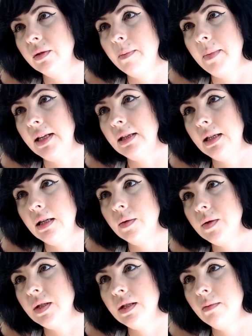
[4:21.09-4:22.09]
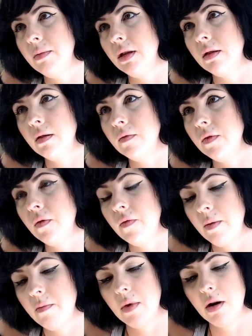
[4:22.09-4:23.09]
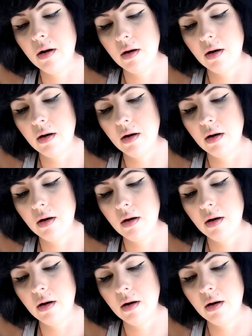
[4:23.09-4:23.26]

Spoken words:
my Leos in the month of November?